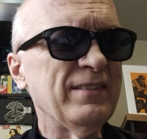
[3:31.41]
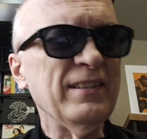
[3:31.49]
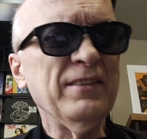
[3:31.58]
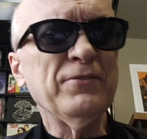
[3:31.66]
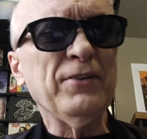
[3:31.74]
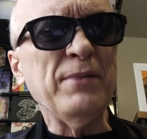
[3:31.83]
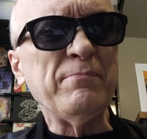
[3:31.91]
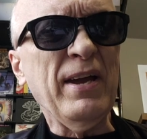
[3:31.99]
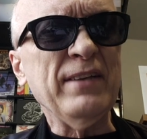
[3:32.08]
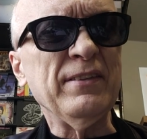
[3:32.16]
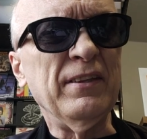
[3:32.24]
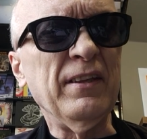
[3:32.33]
didn't quite
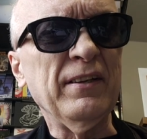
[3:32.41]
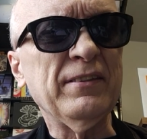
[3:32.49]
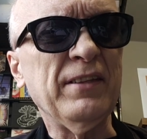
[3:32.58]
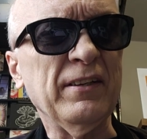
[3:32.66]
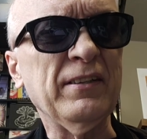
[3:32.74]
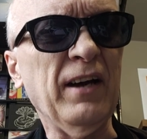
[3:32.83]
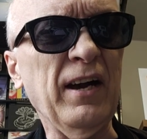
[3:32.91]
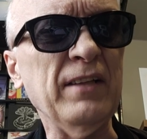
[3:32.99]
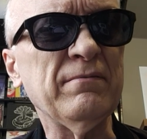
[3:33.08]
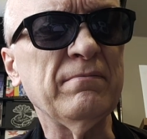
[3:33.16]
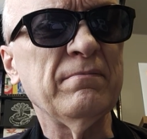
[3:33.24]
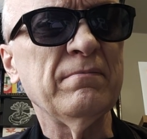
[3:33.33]
make the cut
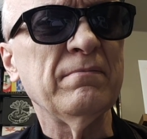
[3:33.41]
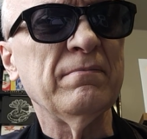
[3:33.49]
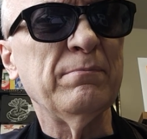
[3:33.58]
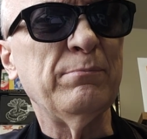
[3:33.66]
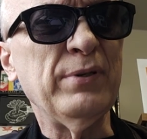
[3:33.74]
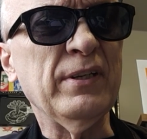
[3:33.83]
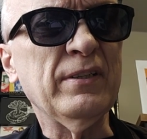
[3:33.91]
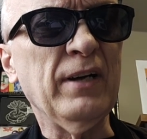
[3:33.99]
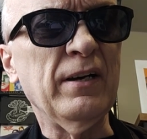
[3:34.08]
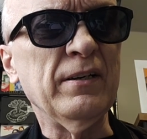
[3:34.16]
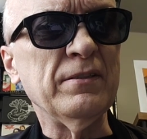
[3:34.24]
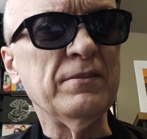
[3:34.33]

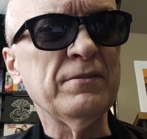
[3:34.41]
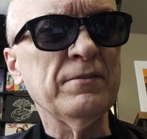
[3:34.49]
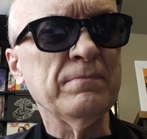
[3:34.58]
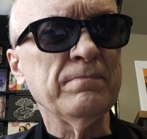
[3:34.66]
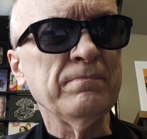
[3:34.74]
because